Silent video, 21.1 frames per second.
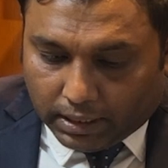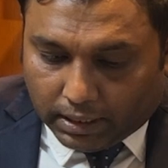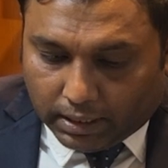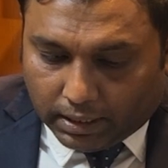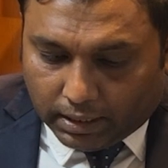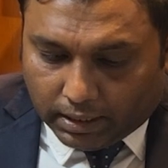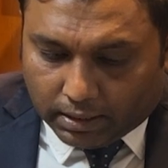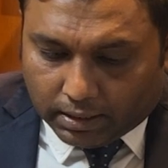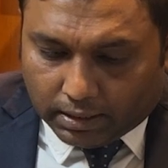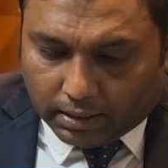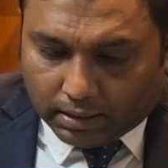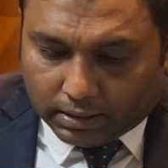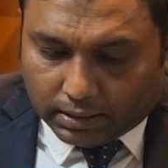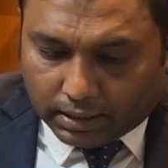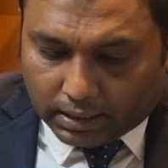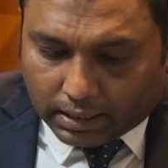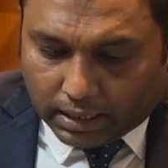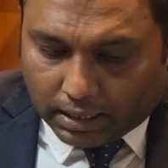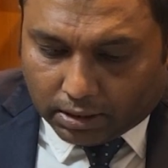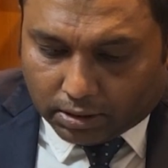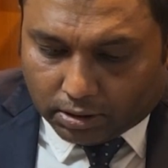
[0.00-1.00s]
Here the
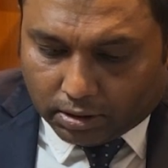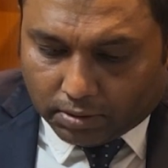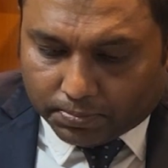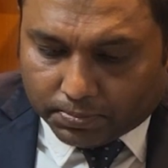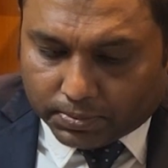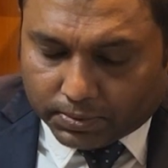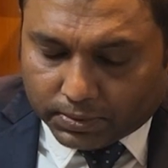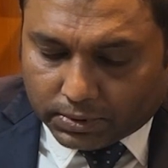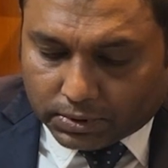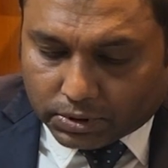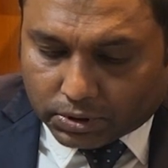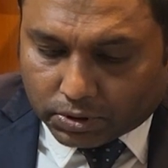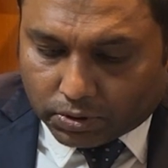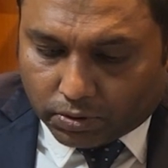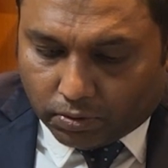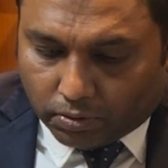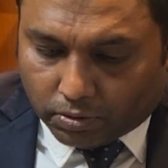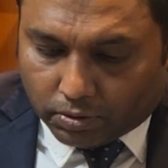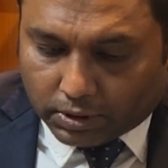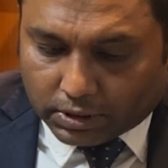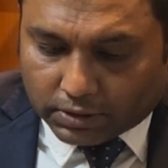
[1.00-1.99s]
cutoff
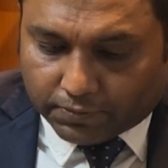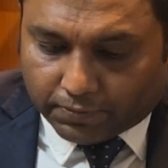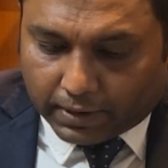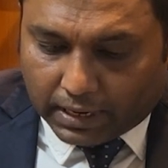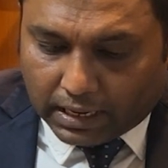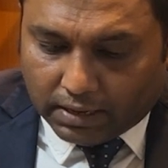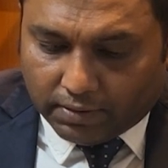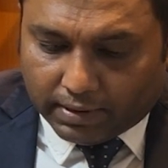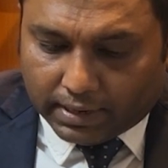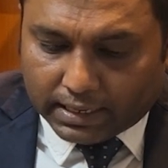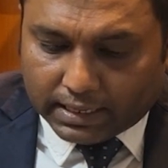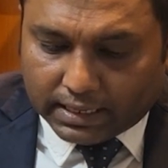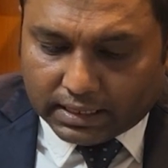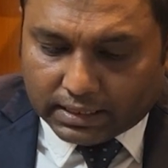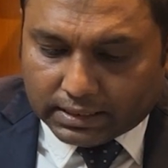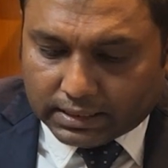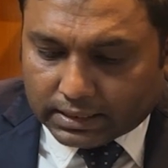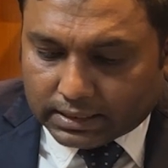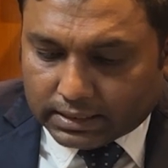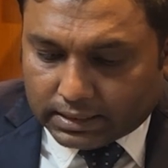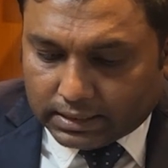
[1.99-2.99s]
score is
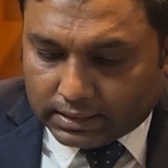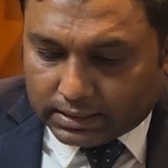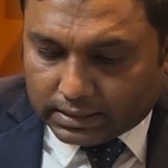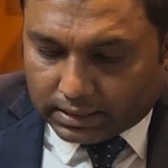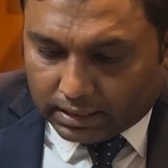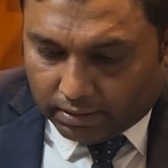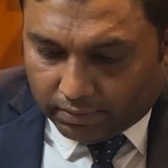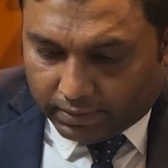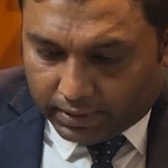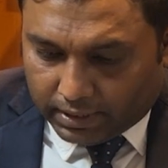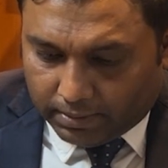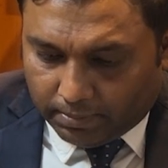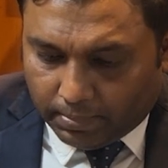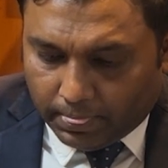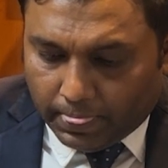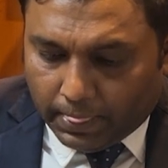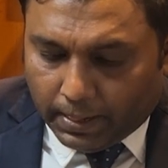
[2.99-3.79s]
567